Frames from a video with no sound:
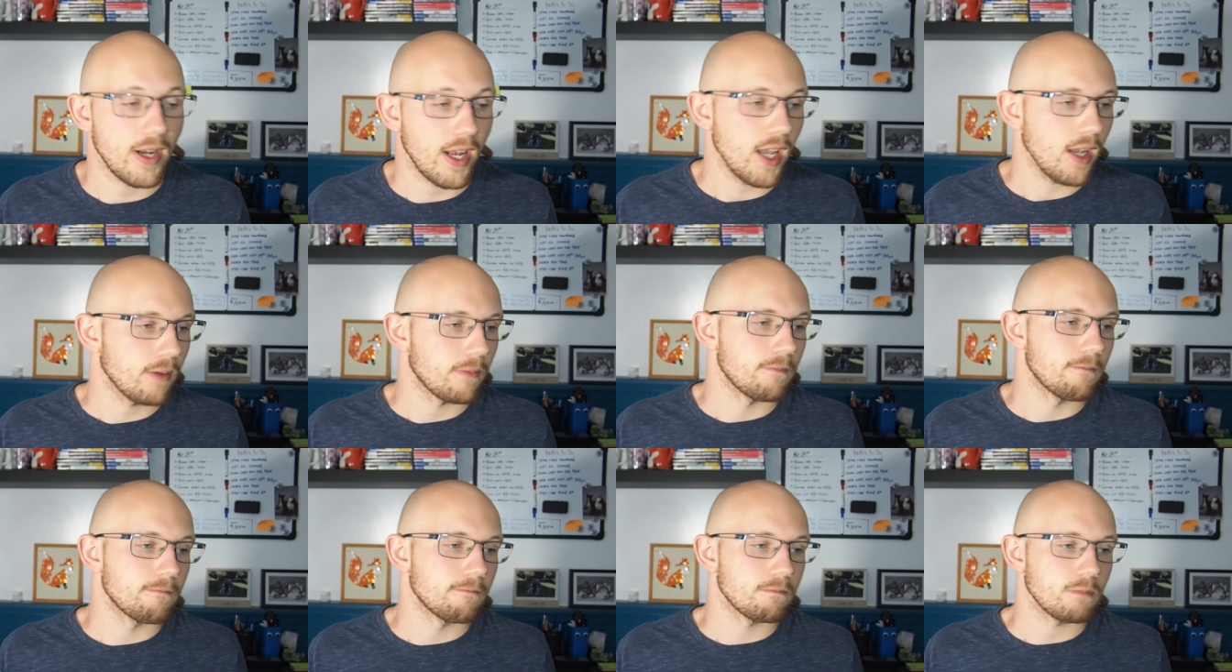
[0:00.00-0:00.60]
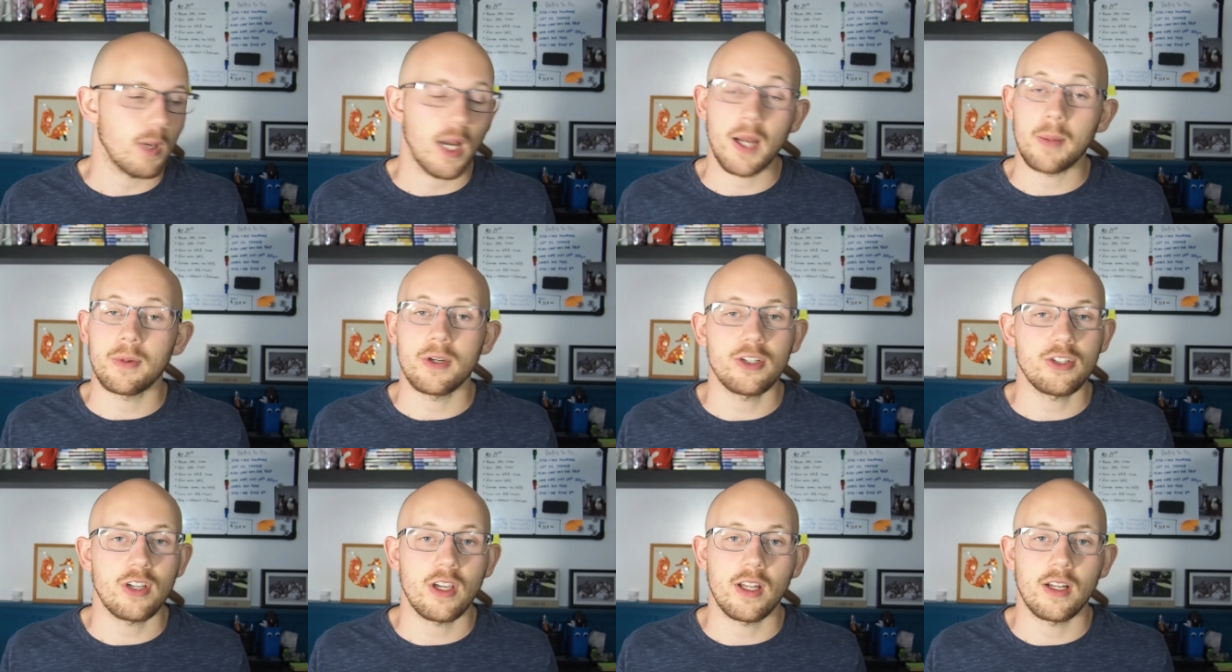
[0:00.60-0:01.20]
but hey, I
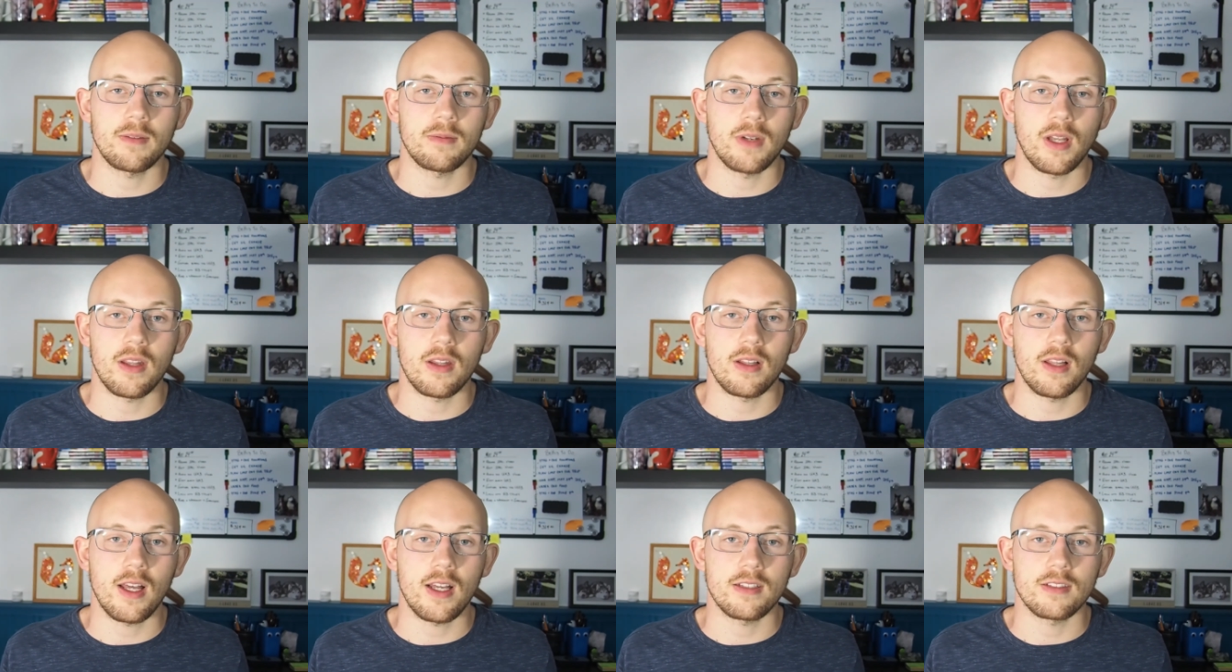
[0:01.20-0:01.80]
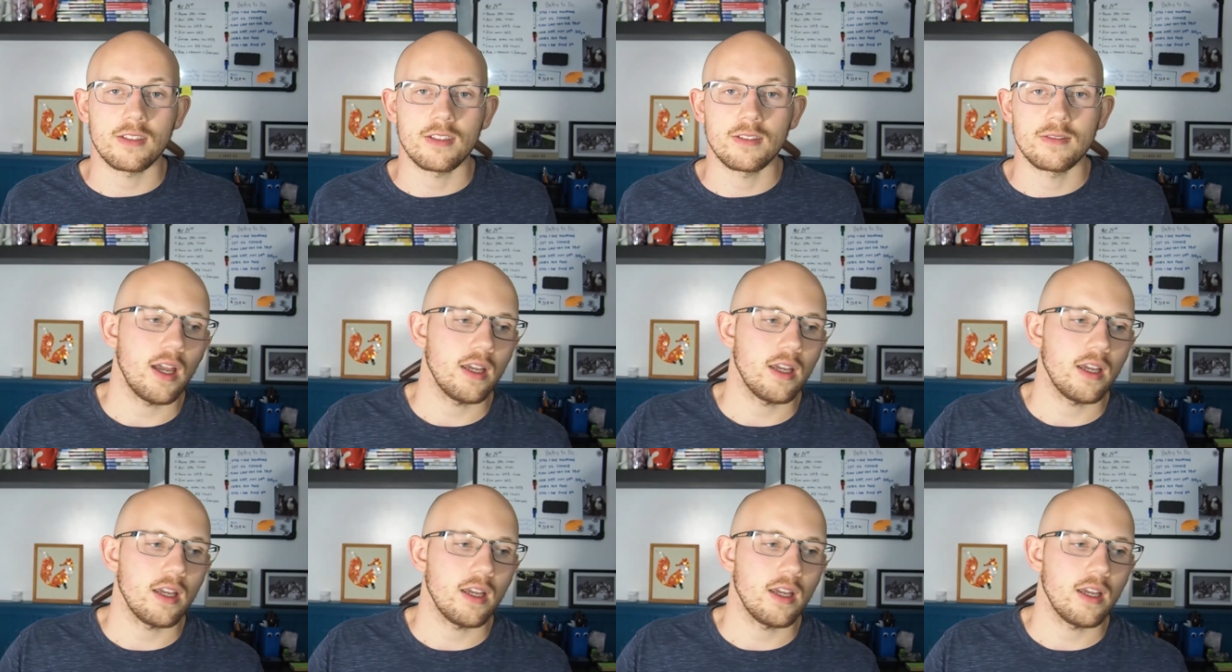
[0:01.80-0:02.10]
appreciate it nonetheless.